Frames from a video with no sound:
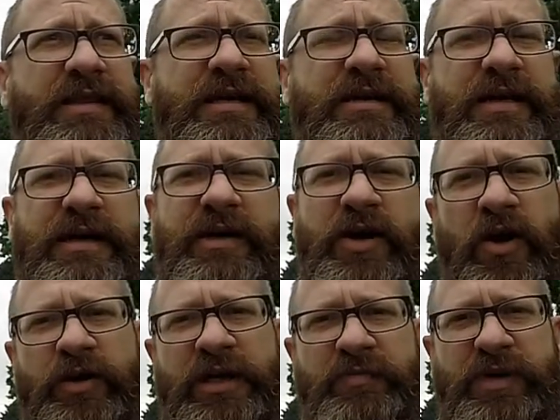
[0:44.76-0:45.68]
think it can
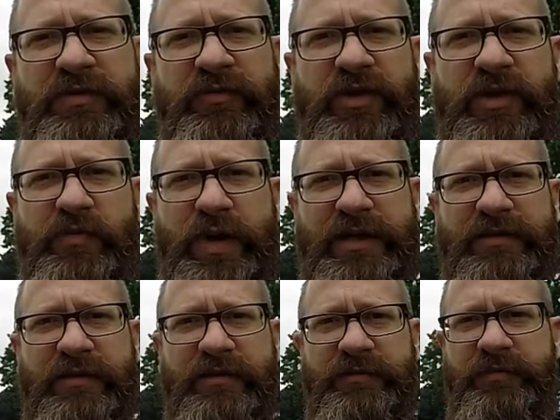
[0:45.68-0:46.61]
only be for the
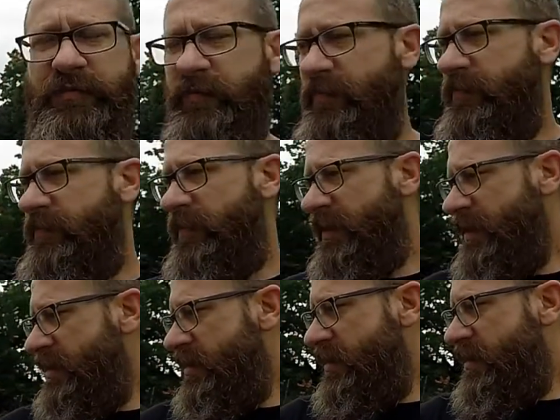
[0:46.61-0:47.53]
better.
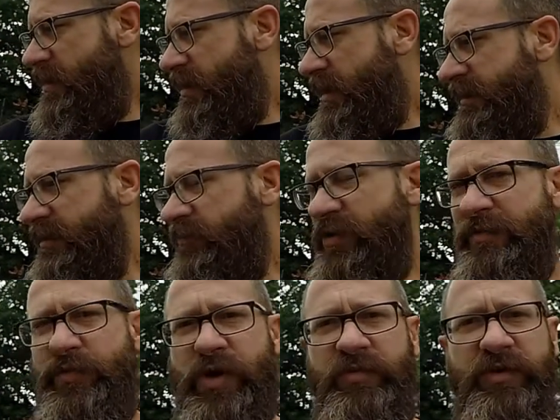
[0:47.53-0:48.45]
I think one
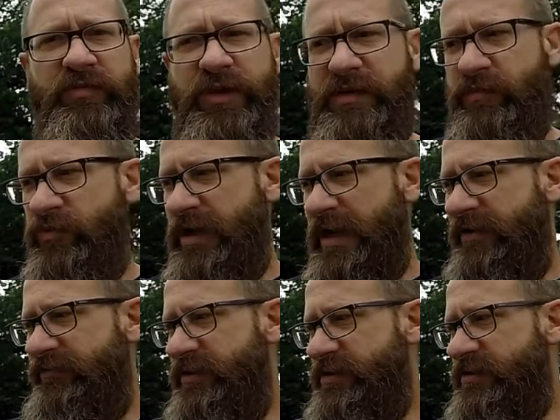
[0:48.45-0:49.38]
problem people
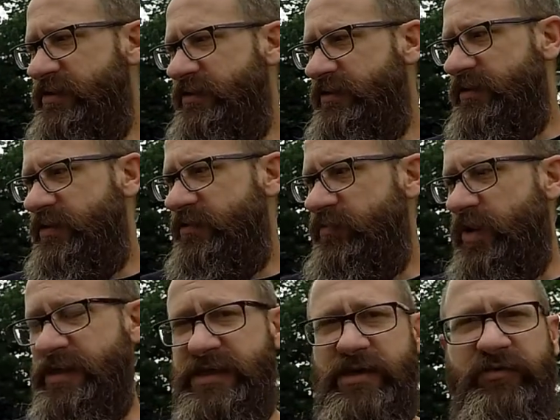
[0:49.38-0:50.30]
have is that,
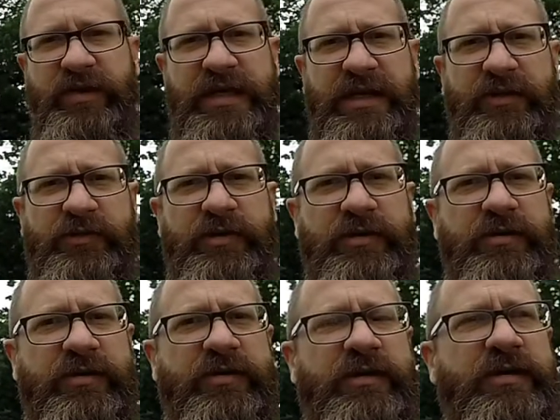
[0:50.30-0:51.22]
myself
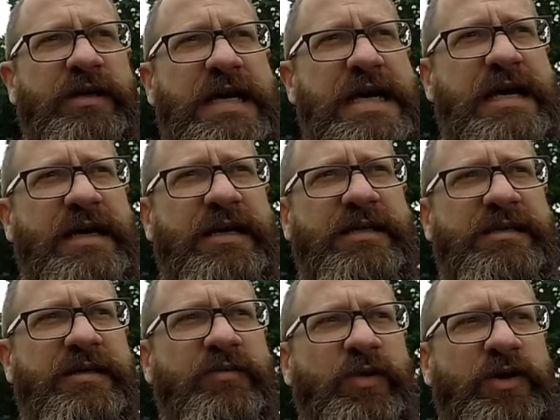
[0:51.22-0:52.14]
included, is
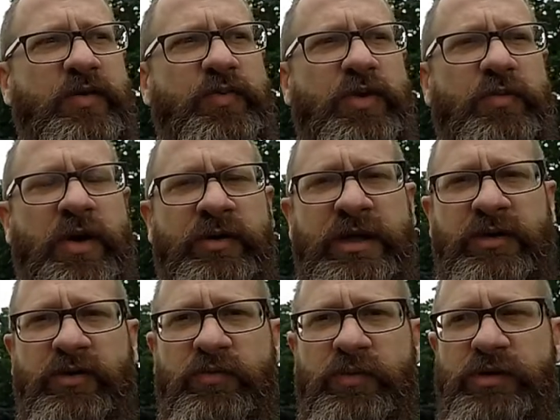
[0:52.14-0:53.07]
that when you're promoting
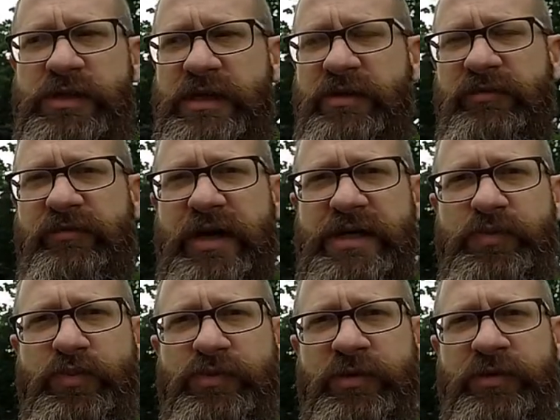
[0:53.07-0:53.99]
your music on
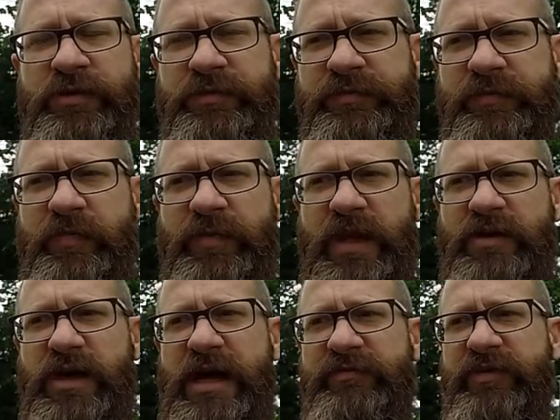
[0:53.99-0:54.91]

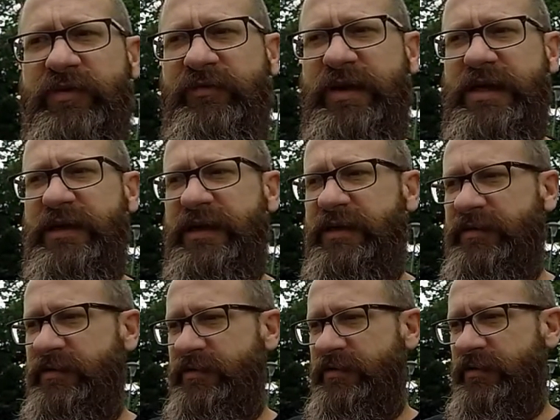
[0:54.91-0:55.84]
Facebook, you have a
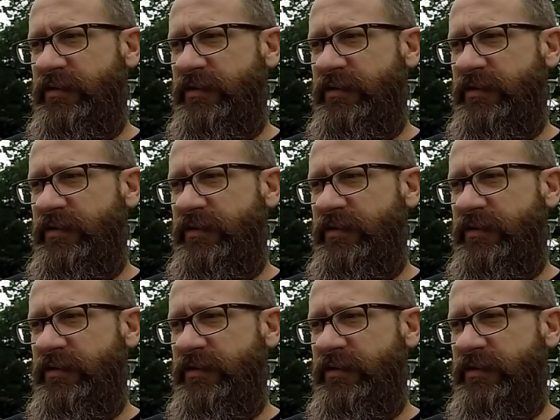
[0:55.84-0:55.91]
feeling